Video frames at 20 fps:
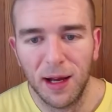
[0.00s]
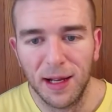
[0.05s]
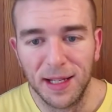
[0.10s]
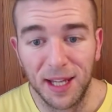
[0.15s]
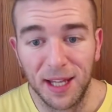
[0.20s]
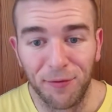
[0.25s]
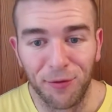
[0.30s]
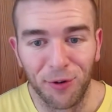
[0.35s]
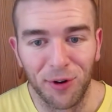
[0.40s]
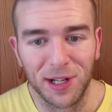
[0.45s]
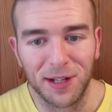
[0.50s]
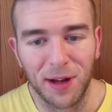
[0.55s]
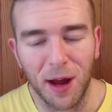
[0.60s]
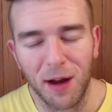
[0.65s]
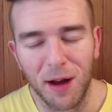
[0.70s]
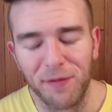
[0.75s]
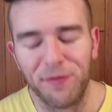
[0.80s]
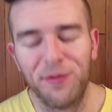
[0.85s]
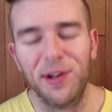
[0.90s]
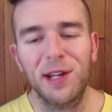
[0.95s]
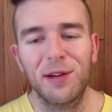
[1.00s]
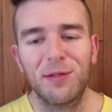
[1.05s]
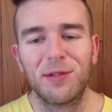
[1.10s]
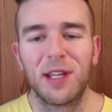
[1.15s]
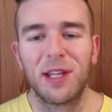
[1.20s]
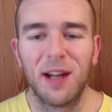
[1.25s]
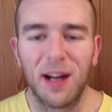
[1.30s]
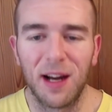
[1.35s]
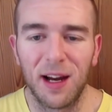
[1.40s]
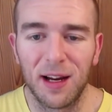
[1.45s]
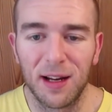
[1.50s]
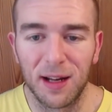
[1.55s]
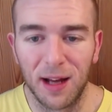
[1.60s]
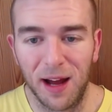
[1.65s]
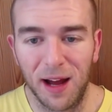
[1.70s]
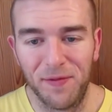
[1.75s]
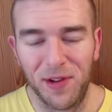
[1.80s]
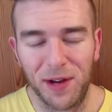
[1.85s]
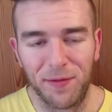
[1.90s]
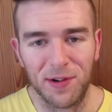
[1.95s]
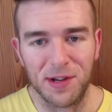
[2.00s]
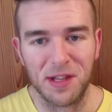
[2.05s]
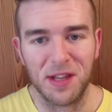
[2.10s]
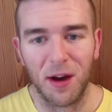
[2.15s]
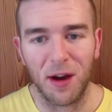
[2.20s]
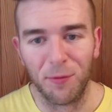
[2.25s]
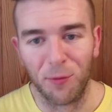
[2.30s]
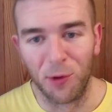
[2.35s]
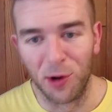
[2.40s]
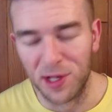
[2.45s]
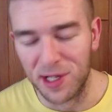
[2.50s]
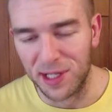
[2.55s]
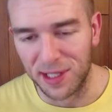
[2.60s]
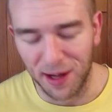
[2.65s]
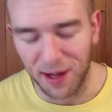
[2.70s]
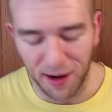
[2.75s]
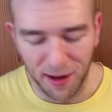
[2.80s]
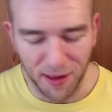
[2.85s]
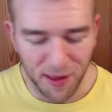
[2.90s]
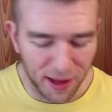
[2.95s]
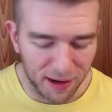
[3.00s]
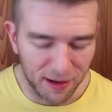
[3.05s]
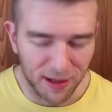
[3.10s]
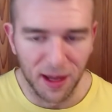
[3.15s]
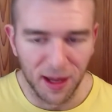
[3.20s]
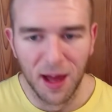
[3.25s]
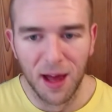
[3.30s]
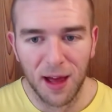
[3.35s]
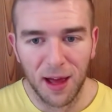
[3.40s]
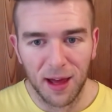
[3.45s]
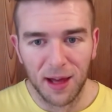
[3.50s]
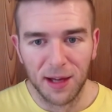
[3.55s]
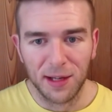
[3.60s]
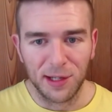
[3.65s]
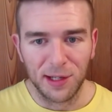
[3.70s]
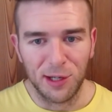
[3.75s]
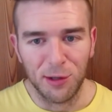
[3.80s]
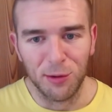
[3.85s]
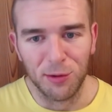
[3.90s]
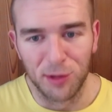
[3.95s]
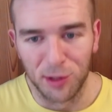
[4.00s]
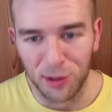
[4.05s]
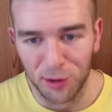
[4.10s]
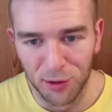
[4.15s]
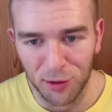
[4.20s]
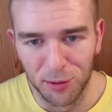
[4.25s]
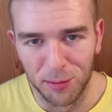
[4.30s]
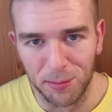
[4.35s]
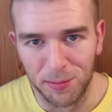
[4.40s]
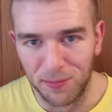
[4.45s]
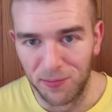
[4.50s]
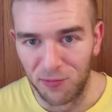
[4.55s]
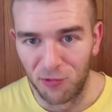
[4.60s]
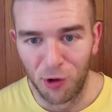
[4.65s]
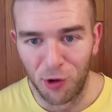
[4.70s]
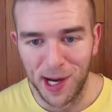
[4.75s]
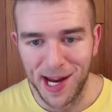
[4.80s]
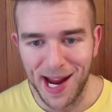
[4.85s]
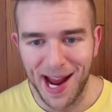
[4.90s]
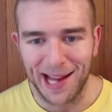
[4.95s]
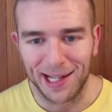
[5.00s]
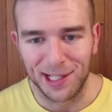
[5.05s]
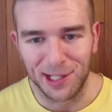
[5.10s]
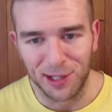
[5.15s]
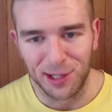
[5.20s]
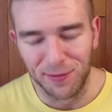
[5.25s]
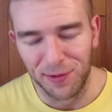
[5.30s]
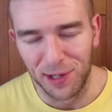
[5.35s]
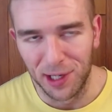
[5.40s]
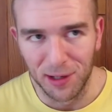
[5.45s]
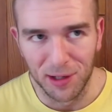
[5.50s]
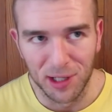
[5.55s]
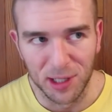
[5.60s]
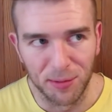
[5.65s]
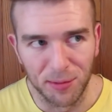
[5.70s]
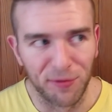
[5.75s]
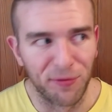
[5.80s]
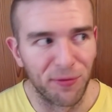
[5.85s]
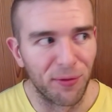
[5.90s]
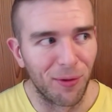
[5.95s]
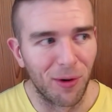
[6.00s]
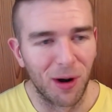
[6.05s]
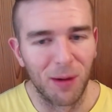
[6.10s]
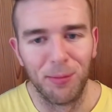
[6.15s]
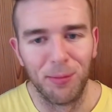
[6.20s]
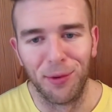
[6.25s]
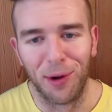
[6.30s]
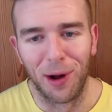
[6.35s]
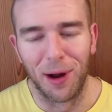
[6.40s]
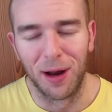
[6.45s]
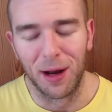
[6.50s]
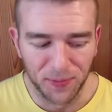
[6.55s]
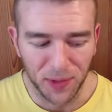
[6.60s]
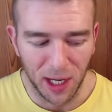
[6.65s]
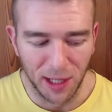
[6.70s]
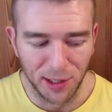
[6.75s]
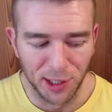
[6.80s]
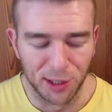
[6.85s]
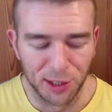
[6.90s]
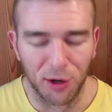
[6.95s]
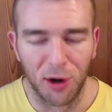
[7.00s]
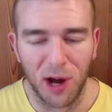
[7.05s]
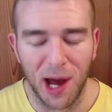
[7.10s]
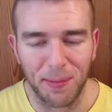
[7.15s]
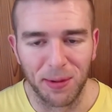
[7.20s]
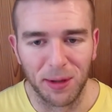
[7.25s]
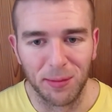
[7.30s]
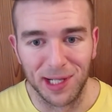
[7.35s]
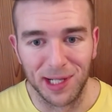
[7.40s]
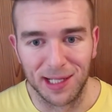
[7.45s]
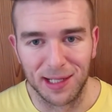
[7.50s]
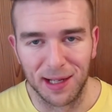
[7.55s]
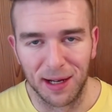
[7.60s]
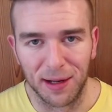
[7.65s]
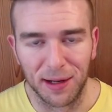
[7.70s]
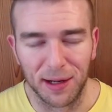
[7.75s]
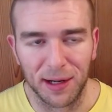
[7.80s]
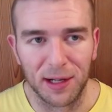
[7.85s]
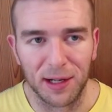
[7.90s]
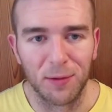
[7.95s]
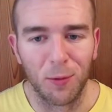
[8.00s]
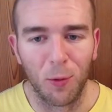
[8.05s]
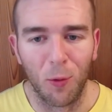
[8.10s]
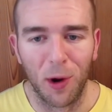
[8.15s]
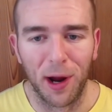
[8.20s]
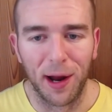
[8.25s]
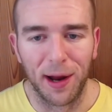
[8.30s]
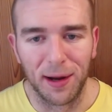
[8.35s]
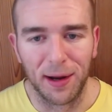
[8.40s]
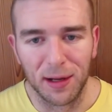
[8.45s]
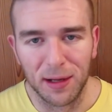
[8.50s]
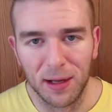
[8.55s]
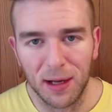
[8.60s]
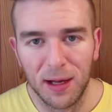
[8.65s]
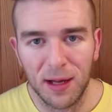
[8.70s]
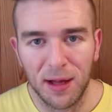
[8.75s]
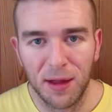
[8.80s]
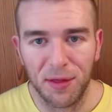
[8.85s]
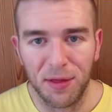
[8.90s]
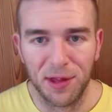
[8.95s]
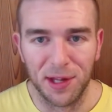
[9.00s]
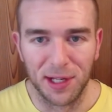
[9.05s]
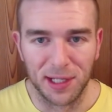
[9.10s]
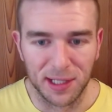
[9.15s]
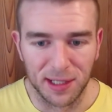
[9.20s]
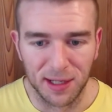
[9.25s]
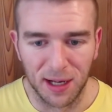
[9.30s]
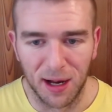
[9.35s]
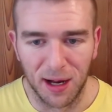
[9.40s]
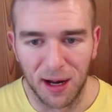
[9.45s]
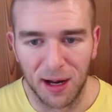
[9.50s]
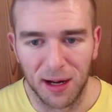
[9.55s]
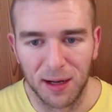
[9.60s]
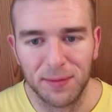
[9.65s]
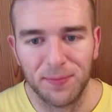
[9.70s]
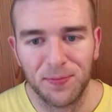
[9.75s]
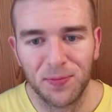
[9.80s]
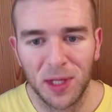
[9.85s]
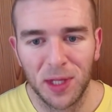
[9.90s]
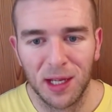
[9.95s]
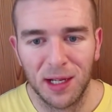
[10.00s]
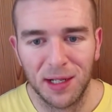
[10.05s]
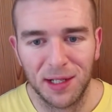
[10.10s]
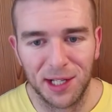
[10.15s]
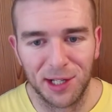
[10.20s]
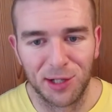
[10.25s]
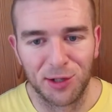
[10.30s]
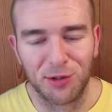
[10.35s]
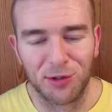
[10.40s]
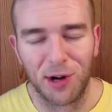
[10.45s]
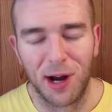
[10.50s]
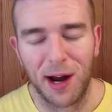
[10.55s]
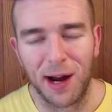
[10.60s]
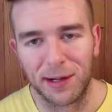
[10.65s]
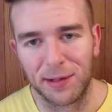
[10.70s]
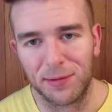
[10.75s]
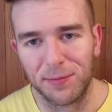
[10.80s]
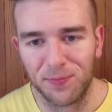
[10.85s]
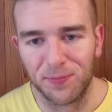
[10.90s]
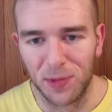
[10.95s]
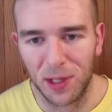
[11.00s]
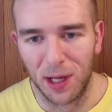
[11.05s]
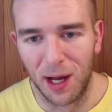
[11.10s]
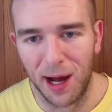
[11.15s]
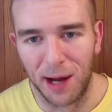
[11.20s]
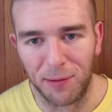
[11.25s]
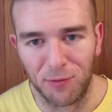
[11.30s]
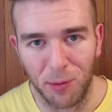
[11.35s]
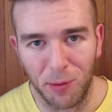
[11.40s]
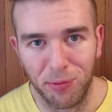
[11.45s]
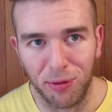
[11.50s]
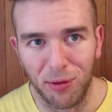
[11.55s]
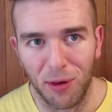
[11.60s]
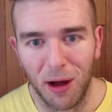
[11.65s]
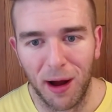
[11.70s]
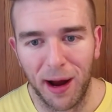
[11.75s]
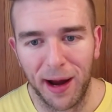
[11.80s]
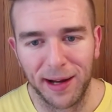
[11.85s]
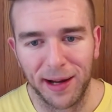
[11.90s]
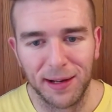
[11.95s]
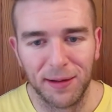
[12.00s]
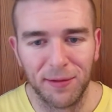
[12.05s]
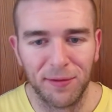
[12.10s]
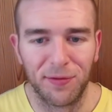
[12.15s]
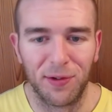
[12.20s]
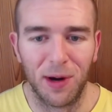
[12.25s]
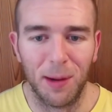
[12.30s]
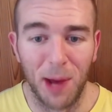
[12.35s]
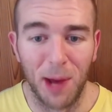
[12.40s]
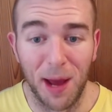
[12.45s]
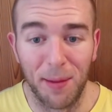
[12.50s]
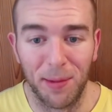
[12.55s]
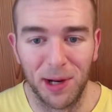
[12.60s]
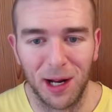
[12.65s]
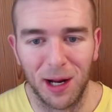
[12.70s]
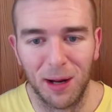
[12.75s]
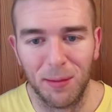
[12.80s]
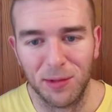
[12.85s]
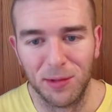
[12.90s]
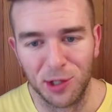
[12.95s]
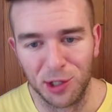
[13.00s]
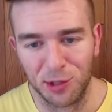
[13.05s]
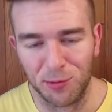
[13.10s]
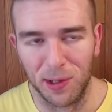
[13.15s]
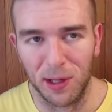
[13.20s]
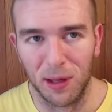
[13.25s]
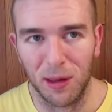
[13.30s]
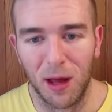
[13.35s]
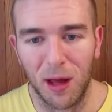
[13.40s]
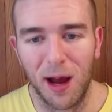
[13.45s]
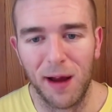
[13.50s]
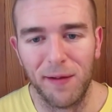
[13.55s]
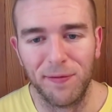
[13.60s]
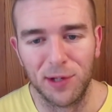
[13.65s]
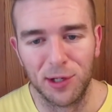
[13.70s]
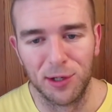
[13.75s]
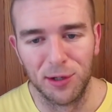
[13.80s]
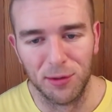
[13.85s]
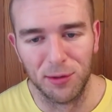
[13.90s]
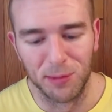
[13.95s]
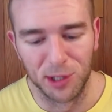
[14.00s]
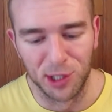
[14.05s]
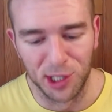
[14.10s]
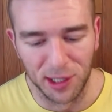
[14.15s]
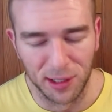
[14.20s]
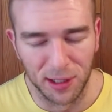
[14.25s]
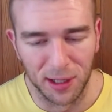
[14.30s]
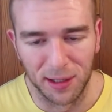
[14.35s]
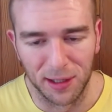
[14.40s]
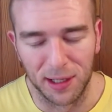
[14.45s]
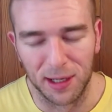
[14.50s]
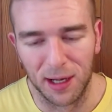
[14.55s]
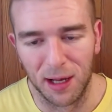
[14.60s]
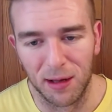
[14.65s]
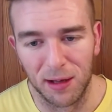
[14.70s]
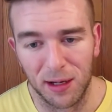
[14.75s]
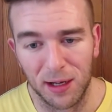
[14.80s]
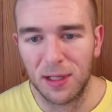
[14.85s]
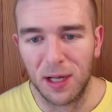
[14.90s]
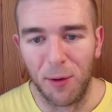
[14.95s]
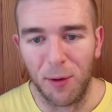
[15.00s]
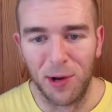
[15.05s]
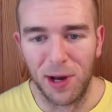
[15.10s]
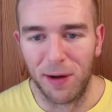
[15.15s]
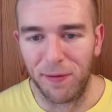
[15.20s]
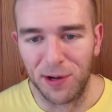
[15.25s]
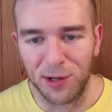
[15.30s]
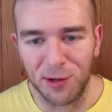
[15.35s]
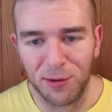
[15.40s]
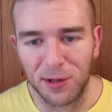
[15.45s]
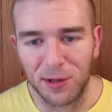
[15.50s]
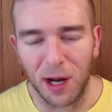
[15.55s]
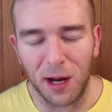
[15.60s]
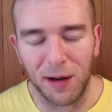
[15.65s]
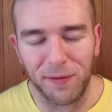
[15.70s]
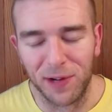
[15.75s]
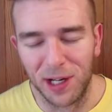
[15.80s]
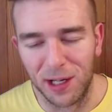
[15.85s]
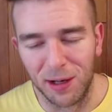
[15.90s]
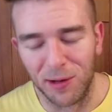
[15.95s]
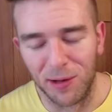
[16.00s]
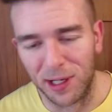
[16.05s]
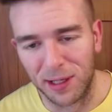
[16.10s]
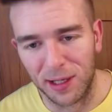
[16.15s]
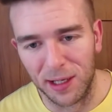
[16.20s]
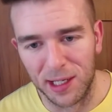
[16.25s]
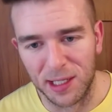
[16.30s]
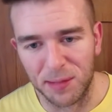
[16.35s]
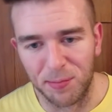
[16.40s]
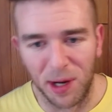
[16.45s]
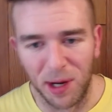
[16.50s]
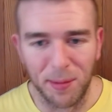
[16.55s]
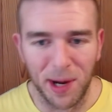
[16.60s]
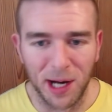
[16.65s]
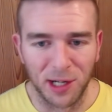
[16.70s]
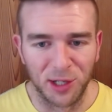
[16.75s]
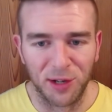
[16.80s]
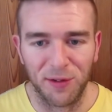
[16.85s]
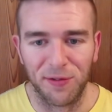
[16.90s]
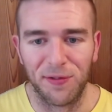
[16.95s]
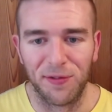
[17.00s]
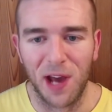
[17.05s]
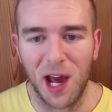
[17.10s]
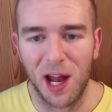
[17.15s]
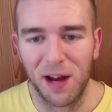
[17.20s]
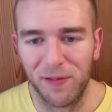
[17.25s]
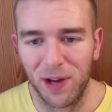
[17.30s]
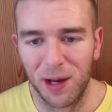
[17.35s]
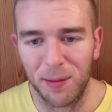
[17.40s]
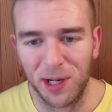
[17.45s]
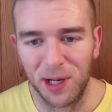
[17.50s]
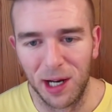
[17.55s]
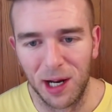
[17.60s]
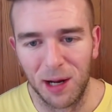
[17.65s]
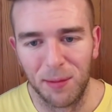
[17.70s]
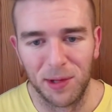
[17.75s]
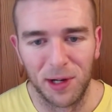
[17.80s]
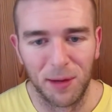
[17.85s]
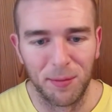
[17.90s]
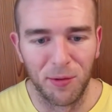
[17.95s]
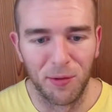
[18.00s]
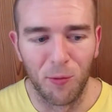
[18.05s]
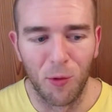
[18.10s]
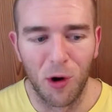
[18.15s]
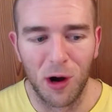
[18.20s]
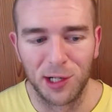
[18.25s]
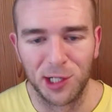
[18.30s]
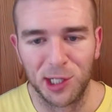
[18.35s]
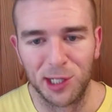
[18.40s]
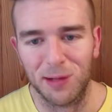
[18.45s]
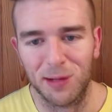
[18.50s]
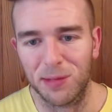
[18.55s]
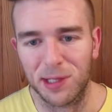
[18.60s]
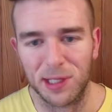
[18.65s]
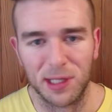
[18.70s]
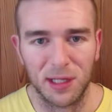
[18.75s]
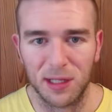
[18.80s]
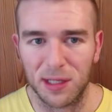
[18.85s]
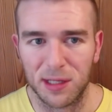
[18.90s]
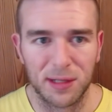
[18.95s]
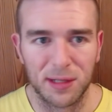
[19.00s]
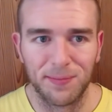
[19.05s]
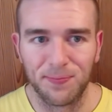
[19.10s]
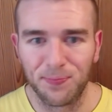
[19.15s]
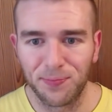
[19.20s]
different kind of video today. I've never done one of these kind of like YouTube reaction videos before, but I just so happen to be sitting here when this uh, diss track uh, reply from Eminem just went live to Machine Gun Kelly. I would never do a kind of video like this, but I'm actually a fan of Eminem, and I've been watching him since